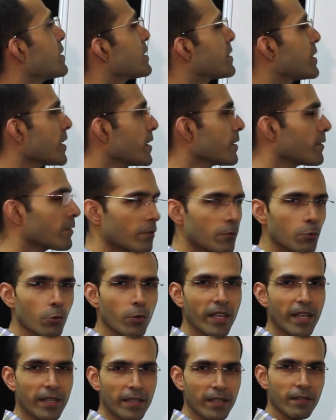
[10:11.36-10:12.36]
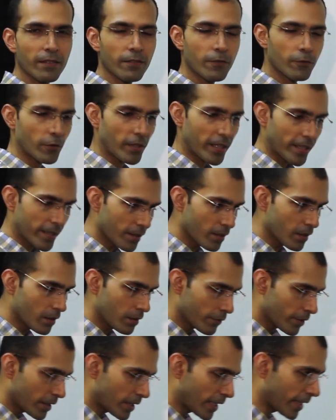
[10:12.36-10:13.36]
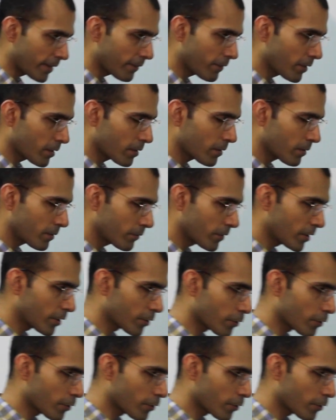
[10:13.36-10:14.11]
see, to get a triangle, we'll